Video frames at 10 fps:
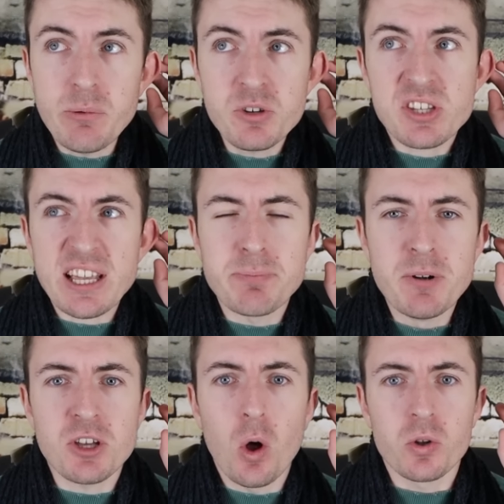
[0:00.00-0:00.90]
he was 6
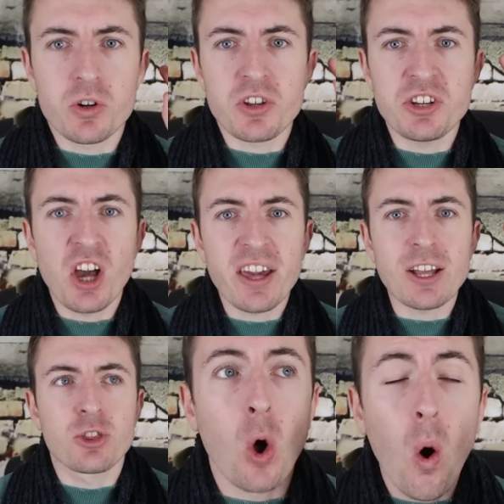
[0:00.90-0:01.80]
months older than
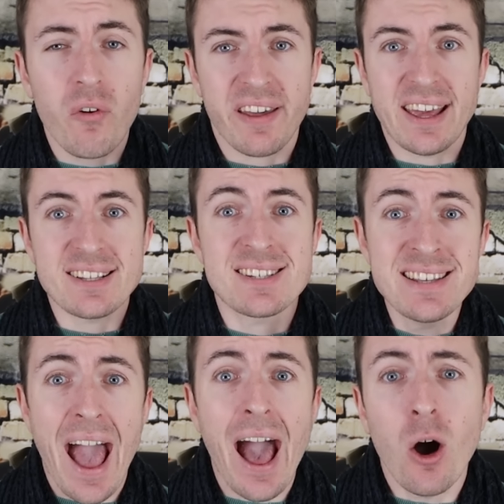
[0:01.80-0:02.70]
Yaya Toure is
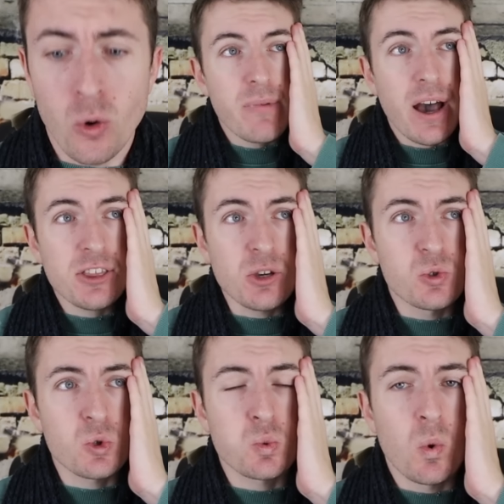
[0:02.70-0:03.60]
now.
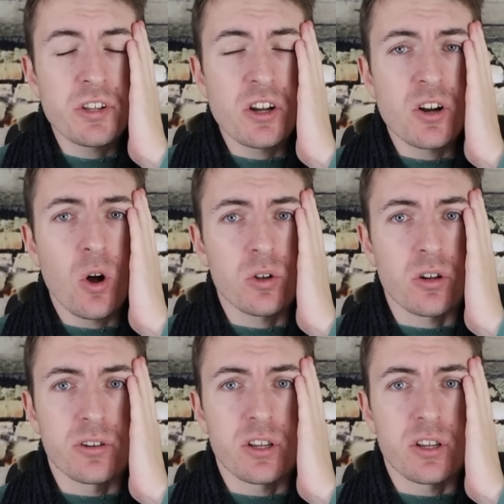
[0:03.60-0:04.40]
Matthews was 1 year older